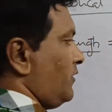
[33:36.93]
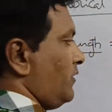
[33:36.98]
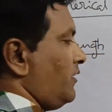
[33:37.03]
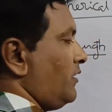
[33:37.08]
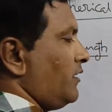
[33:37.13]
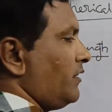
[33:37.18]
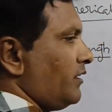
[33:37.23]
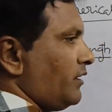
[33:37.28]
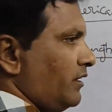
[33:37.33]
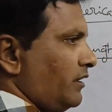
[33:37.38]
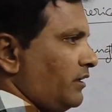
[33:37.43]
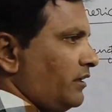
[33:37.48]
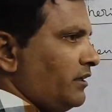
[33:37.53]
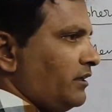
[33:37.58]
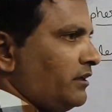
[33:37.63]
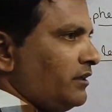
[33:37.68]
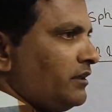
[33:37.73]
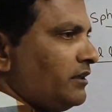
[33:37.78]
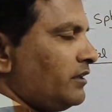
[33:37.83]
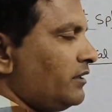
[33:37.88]
all the
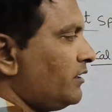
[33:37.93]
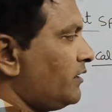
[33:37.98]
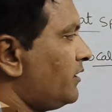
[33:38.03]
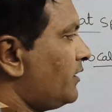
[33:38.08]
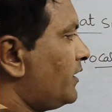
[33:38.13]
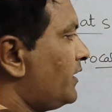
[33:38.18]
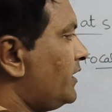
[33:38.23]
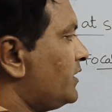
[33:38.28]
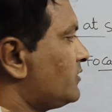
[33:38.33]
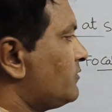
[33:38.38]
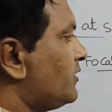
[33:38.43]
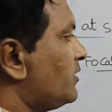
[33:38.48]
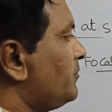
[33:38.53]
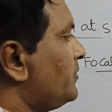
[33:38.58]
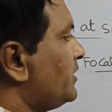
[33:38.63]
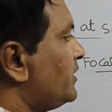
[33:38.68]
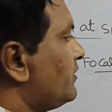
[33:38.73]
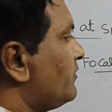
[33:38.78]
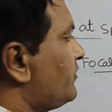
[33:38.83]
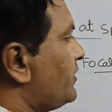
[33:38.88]
rays will
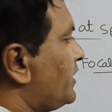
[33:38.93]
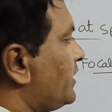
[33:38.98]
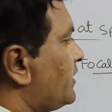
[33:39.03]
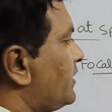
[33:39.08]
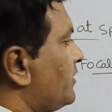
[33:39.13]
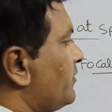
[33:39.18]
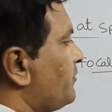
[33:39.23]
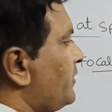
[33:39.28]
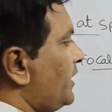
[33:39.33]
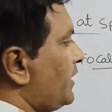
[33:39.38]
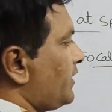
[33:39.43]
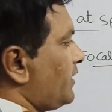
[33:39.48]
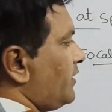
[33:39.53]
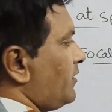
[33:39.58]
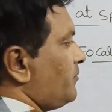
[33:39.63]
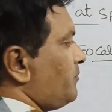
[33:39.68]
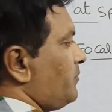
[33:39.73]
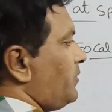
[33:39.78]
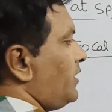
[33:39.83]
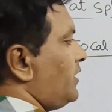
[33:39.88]
be reflecting back
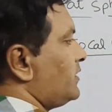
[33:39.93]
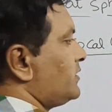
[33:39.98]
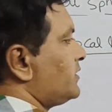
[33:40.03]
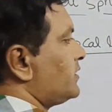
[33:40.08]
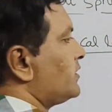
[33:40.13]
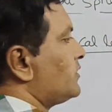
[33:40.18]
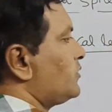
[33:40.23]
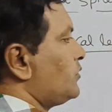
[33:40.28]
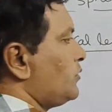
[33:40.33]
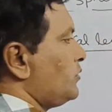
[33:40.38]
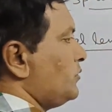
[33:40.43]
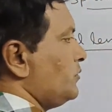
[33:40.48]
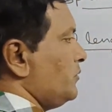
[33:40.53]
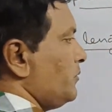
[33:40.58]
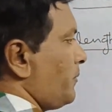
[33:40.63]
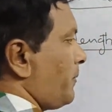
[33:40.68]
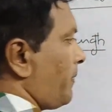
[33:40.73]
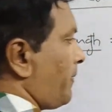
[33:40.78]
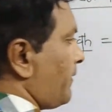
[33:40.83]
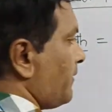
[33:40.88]
and passing through
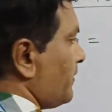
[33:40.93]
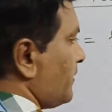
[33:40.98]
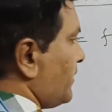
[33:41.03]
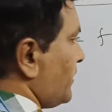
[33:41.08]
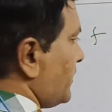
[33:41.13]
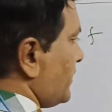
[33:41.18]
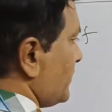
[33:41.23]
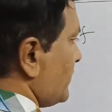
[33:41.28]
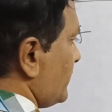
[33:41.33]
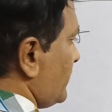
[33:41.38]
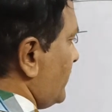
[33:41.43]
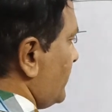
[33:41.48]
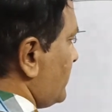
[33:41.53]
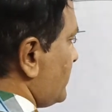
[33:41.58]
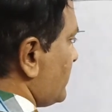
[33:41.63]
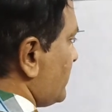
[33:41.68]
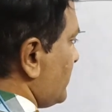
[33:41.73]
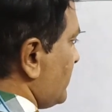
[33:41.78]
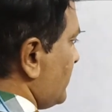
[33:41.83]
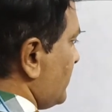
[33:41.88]

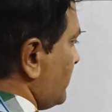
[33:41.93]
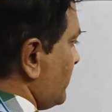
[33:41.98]
this